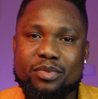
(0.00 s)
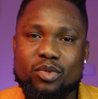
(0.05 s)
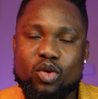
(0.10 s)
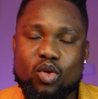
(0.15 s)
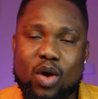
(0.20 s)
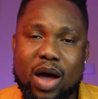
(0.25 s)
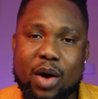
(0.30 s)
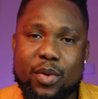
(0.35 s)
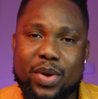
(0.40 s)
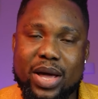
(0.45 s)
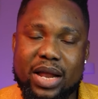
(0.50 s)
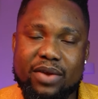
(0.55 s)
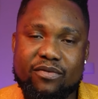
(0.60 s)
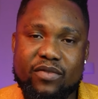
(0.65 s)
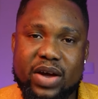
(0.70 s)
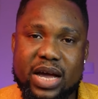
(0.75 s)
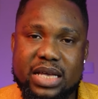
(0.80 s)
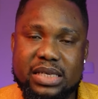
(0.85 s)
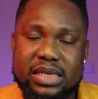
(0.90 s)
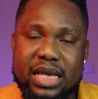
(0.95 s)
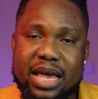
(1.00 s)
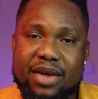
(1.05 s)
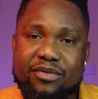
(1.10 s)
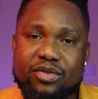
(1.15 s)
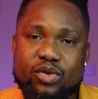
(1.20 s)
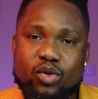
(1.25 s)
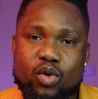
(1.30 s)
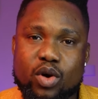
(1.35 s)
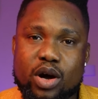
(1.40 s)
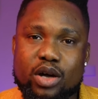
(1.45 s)
So I will advise
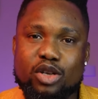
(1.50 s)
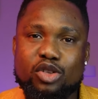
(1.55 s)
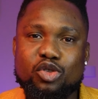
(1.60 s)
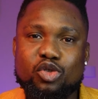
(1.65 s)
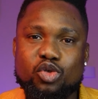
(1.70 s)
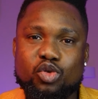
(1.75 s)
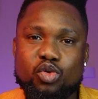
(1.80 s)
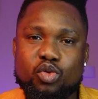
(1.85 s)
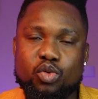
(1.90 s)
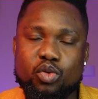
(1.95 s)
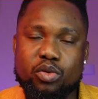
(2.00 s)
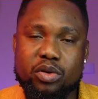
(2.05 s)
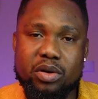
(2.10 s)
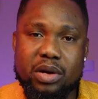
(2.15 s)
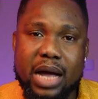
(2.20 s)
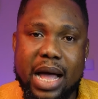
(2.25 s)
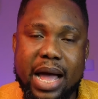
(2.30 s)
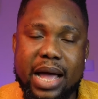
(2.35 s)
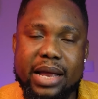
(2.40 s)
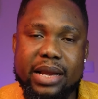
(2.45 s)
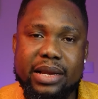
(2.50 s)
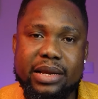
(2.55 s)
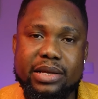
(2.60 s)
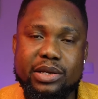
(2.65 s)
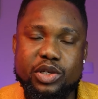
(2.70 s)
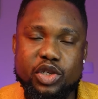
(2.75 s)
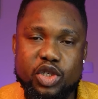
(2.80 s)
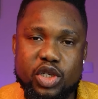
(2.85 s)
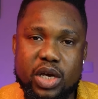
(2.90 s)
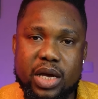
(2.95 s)
everyone to
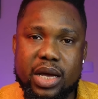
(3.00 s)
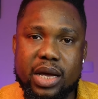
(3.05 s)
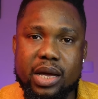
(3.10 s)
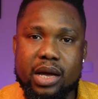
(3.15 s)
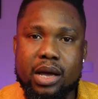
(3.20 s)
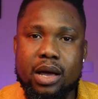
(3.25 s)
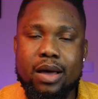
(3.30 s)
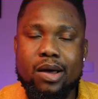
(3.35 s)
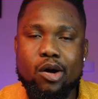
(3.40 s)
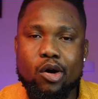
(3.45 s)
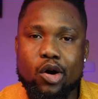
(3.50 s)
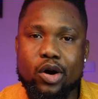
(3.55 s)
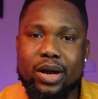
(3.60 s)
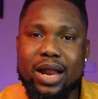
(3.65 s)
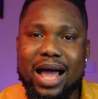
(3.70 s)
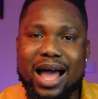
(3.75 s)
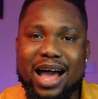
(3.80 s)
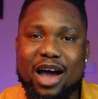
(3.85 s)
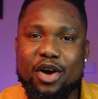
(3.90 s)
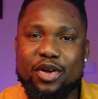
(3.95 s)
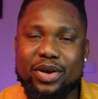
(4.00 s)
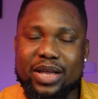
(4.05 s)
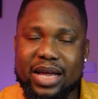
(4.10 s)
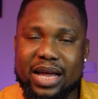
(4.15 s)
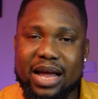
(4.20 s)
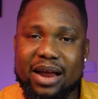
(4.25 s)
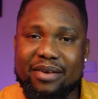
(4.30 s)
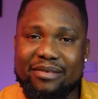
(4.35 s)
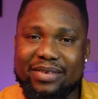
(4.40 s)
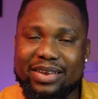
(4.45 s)
kindly check on how they
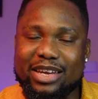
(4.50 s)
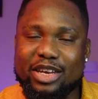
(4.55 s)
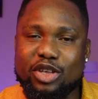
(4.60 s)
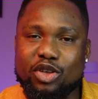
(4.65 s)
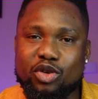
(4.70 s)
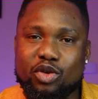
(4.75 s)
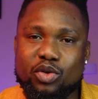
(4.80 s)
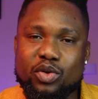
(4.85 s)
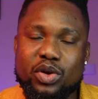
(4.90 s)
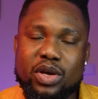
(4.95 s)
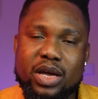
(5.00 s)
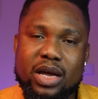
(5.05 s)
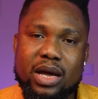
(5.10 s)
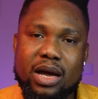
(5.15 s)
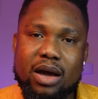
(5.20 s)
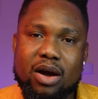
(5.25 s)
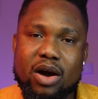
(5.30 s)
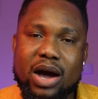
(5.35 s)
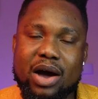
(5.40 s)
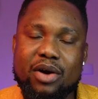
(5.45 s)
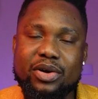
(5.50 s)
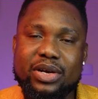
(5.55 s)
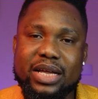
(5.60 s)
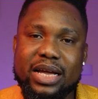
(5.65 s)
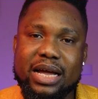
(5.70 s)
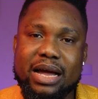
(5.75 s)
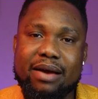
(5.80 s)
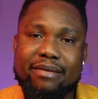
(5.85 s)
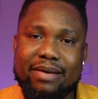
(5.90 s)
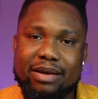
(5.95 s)
can renew, how
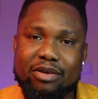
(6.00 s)
they can